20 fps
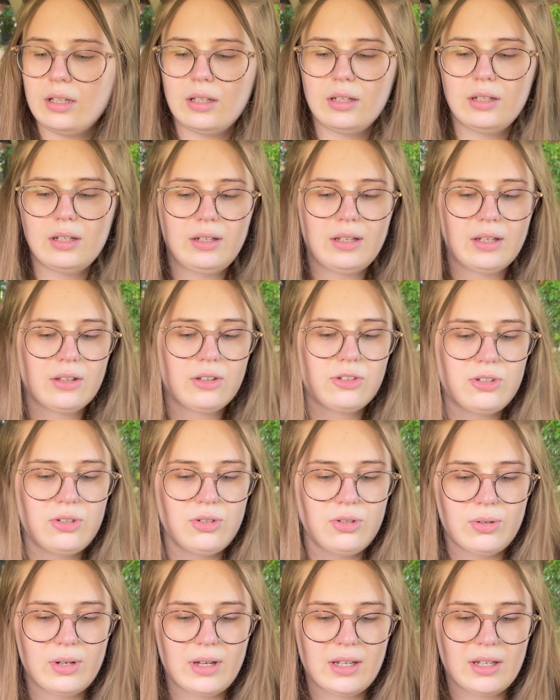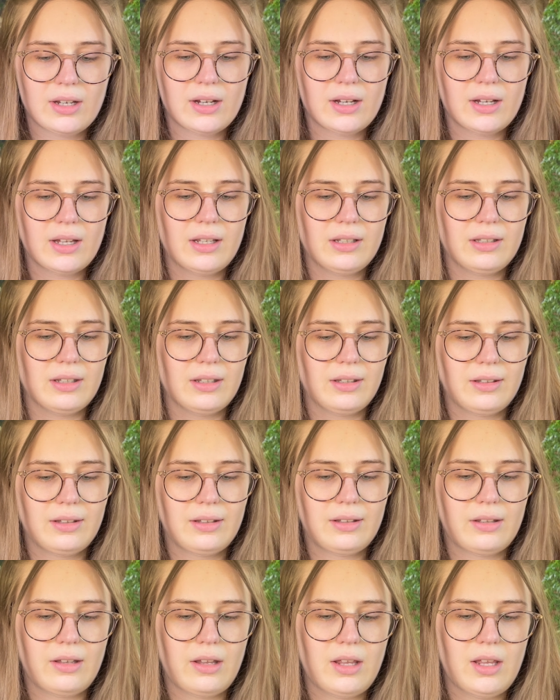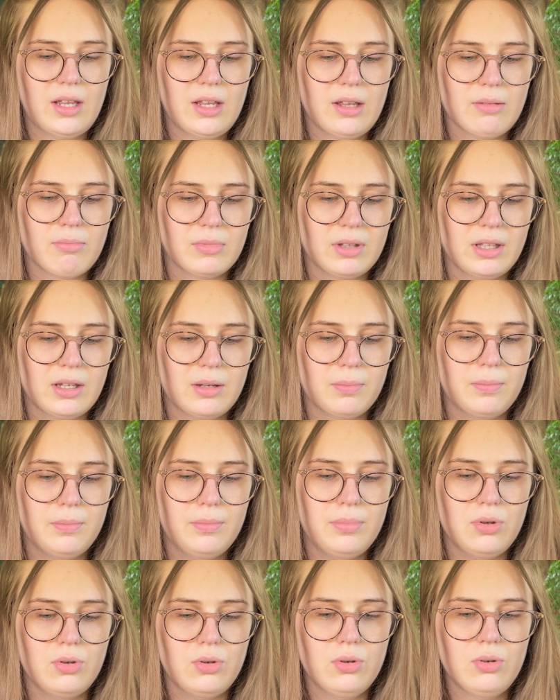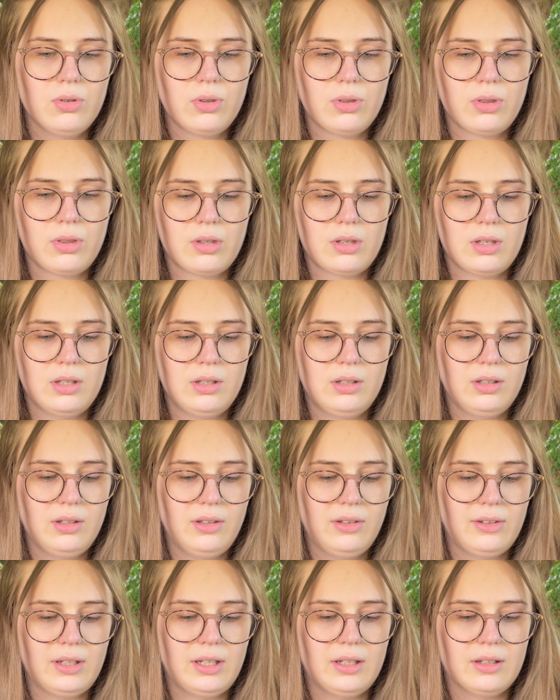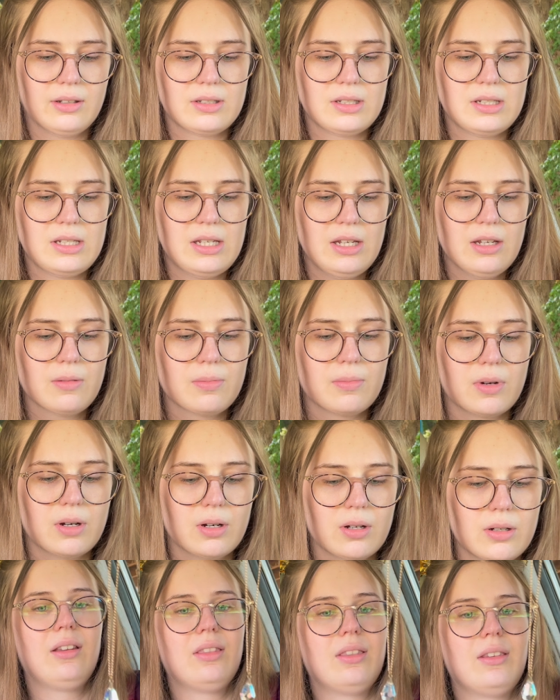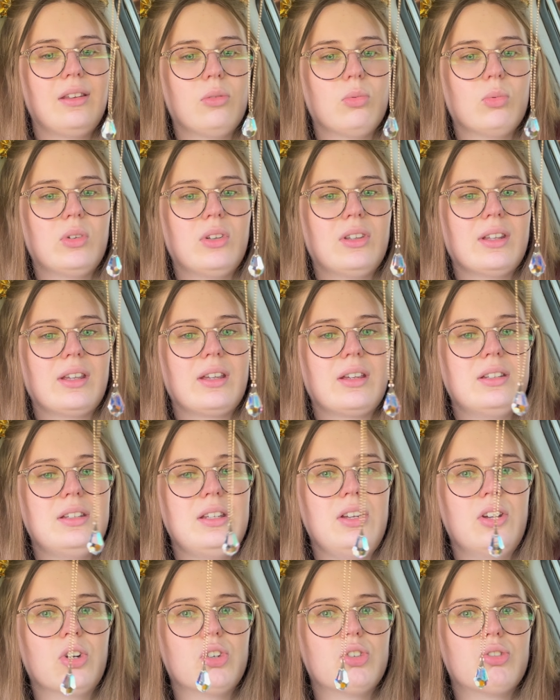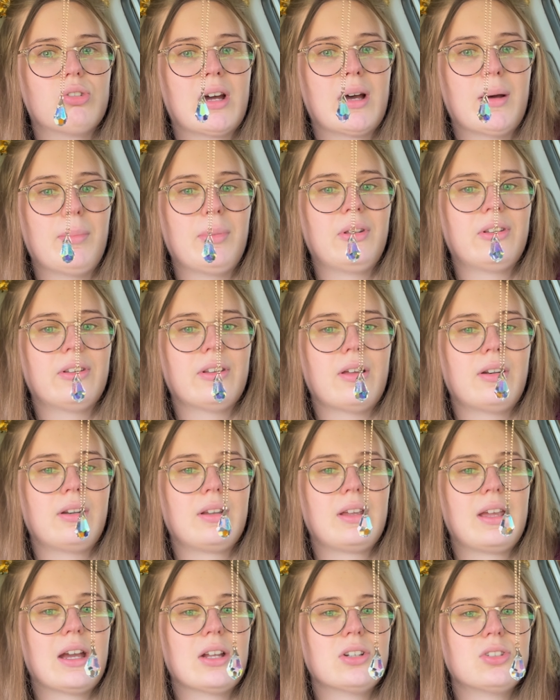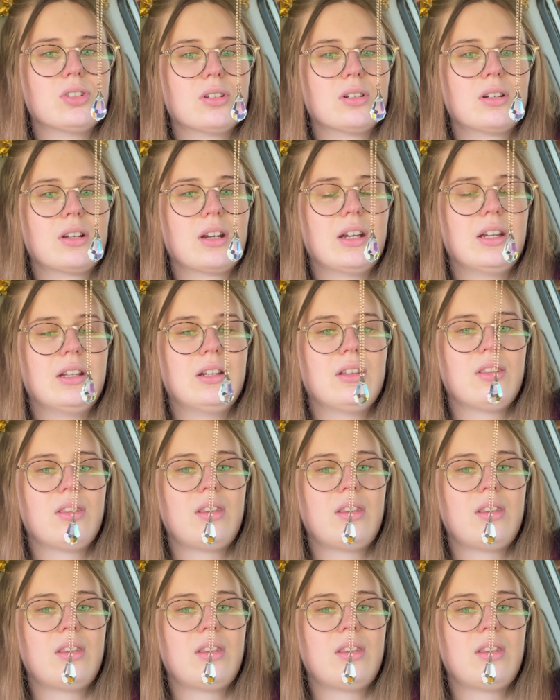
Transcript: And the next two I got at the same like booth in this antique mall. This one's like a teardrop sun catcher kind of